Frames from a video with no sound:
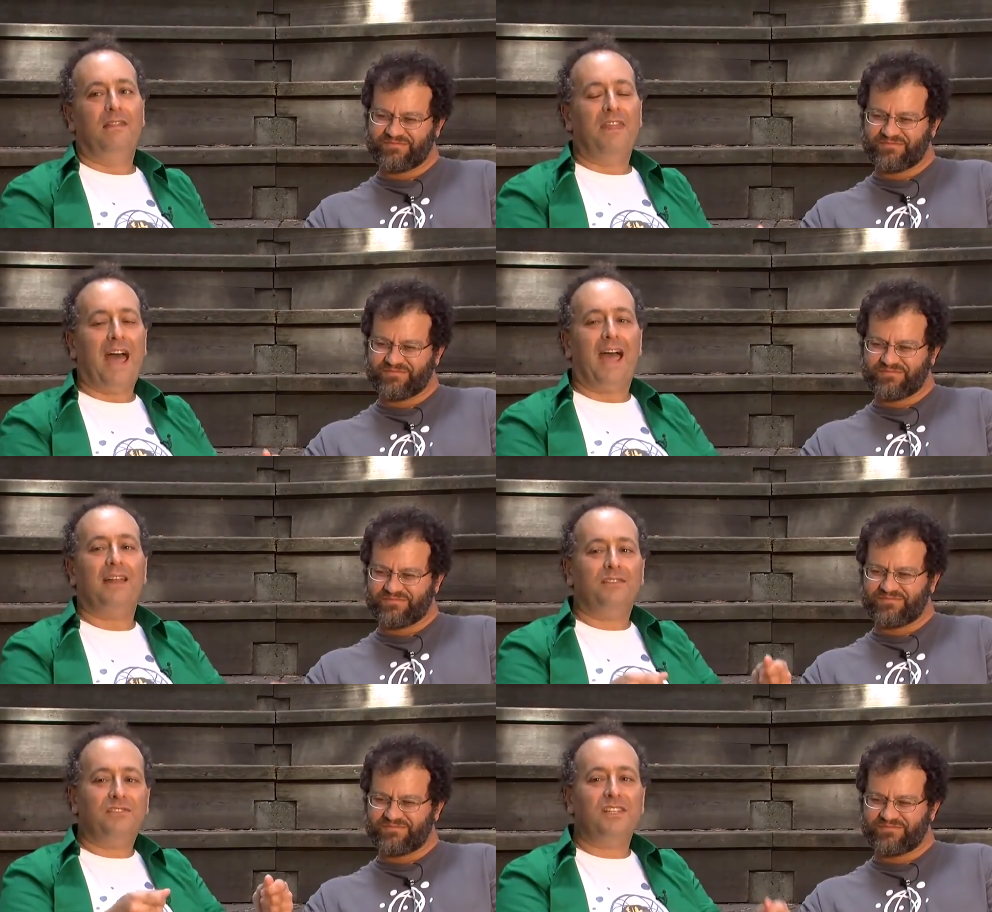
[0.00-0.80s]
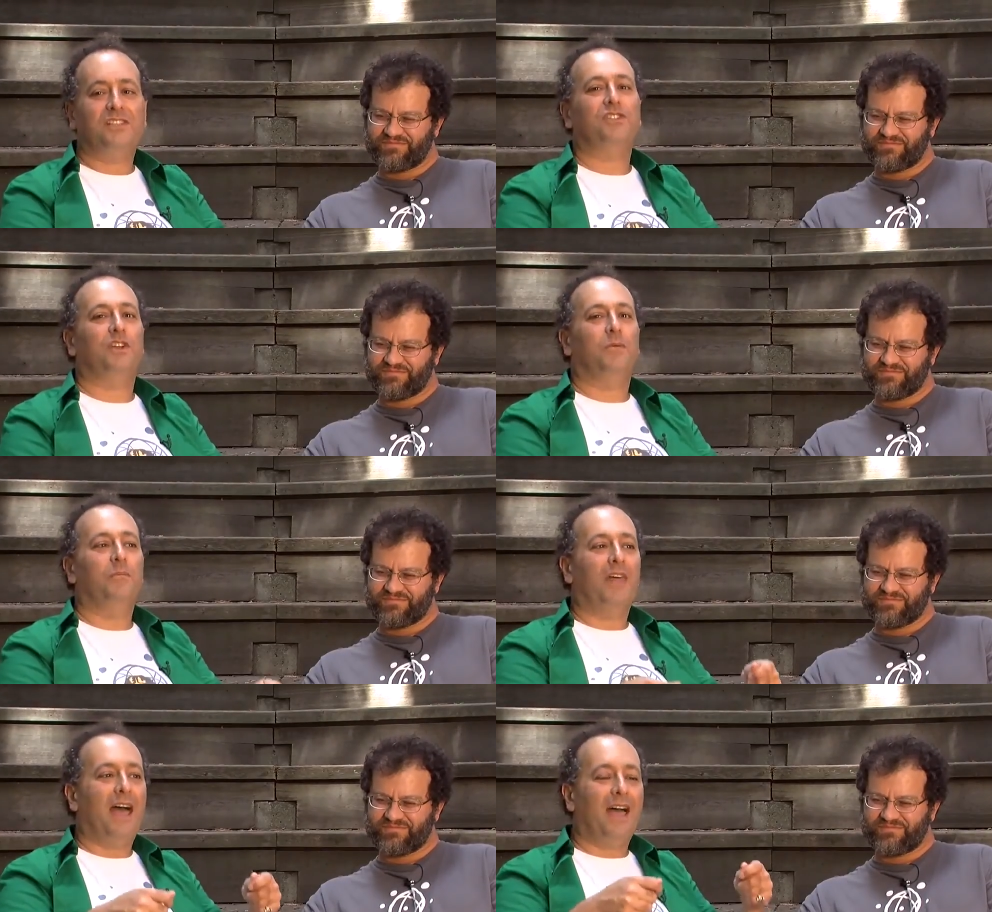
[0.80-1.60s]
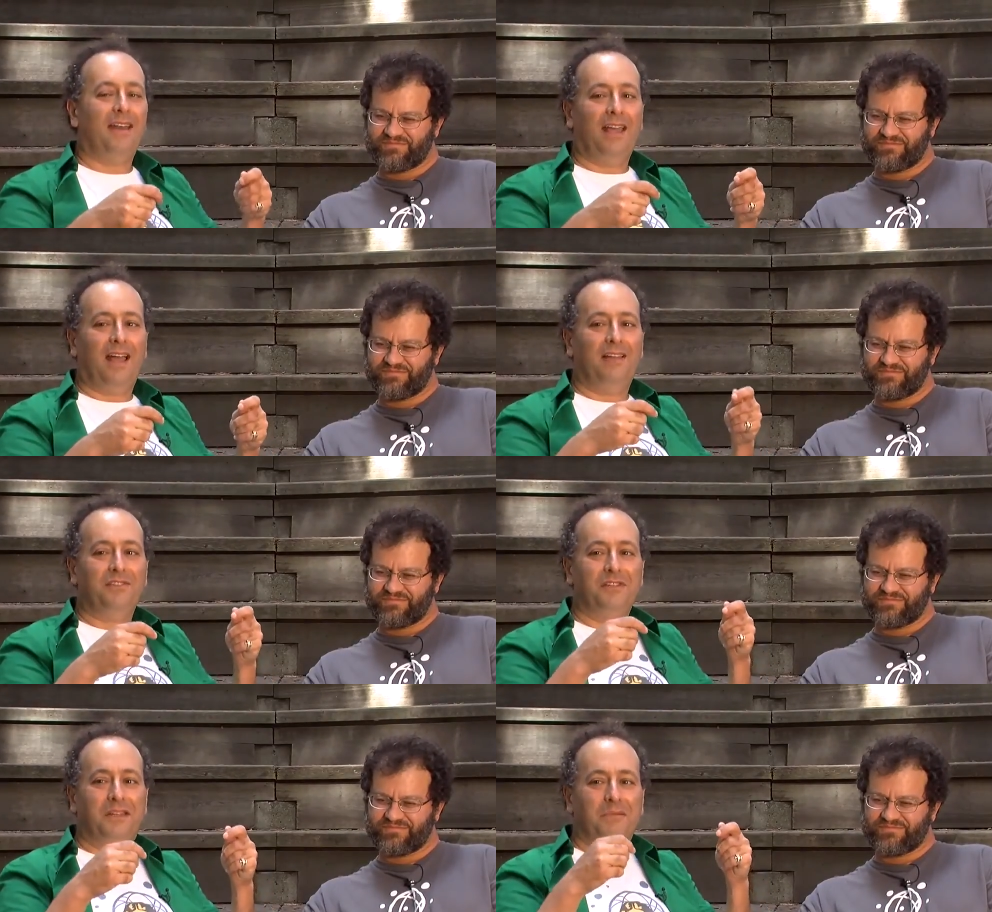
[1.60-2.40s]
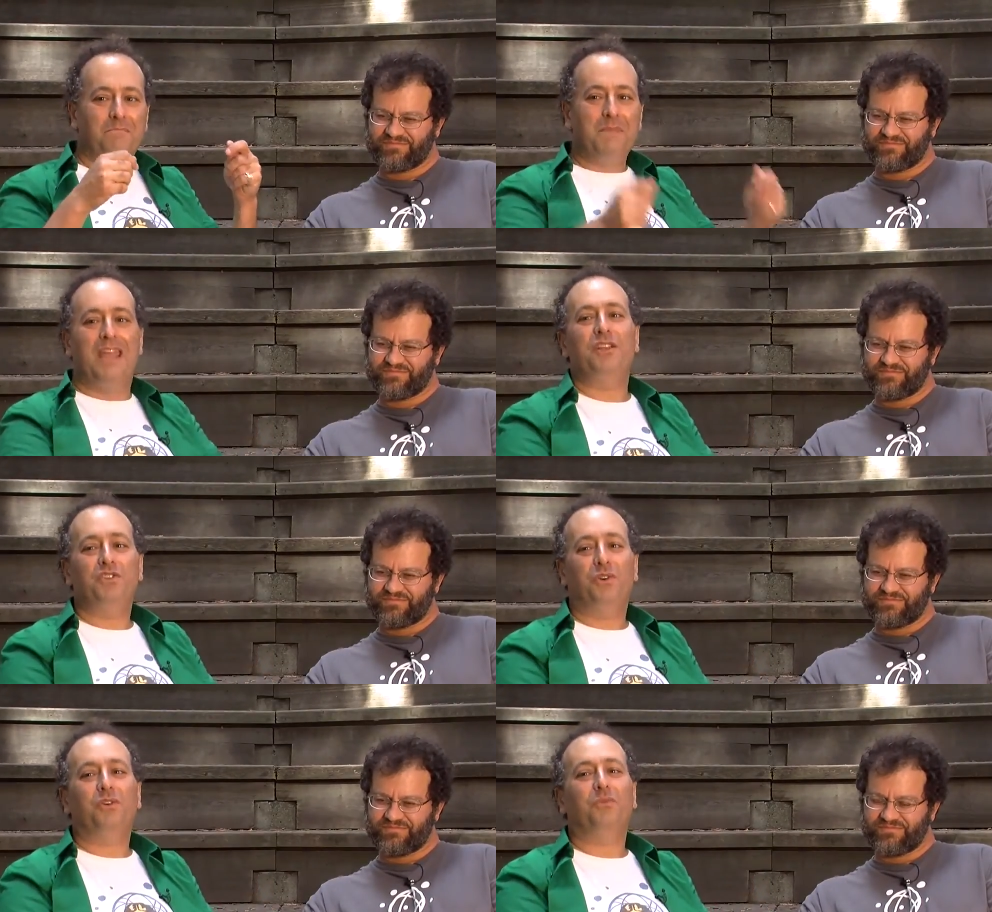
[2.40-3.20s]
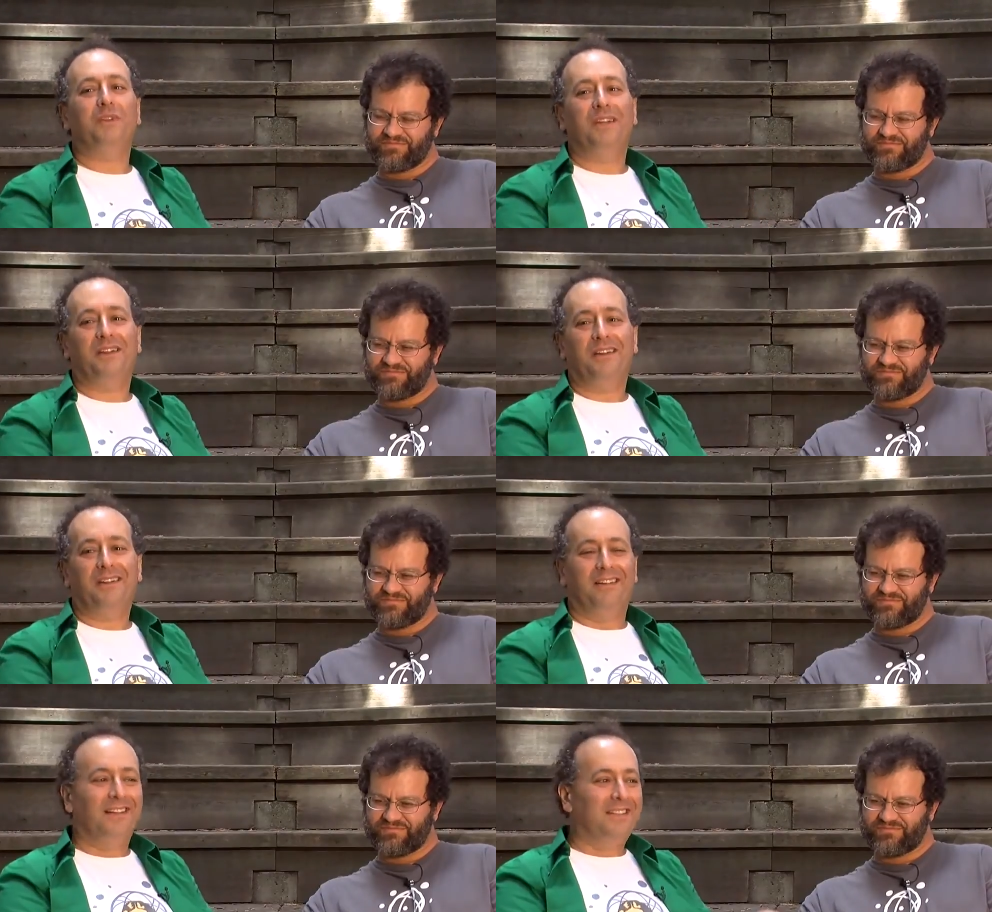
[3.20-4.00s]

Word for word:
Speaker 1: that system that has made your career,